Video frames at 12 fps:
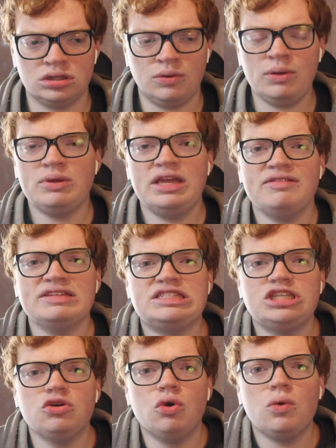Wait, we didn't even
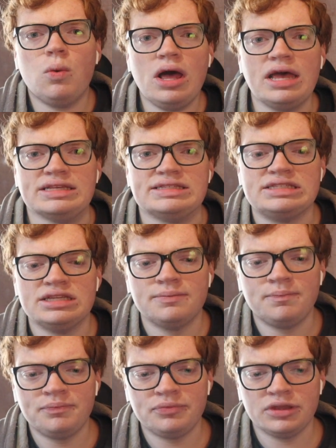see who it was! Fly
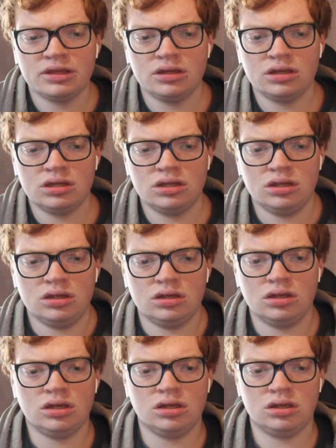away, my
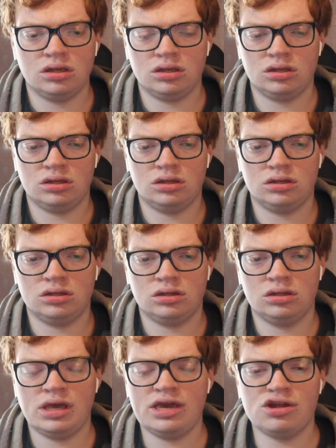little Akuma.
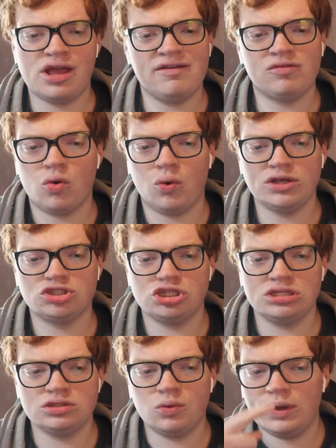Hang on, I have
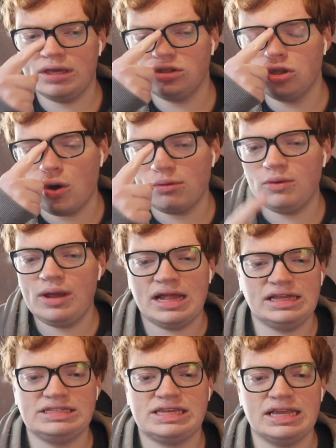questions? Wait, normally we at
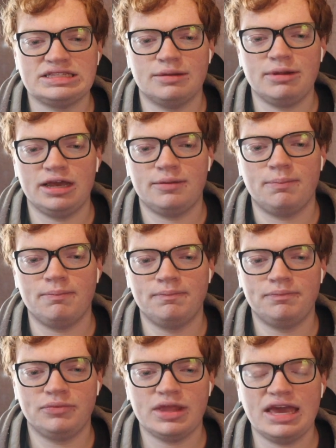least get some, like...
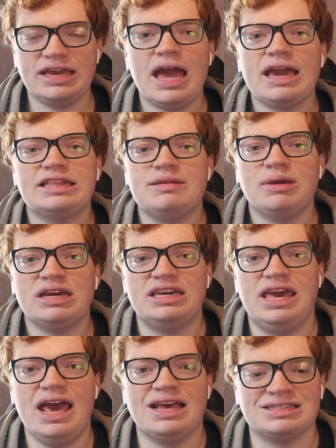I, I get to make a
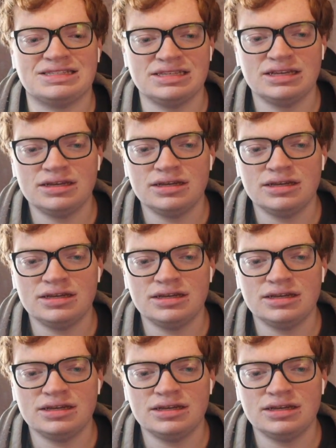guess.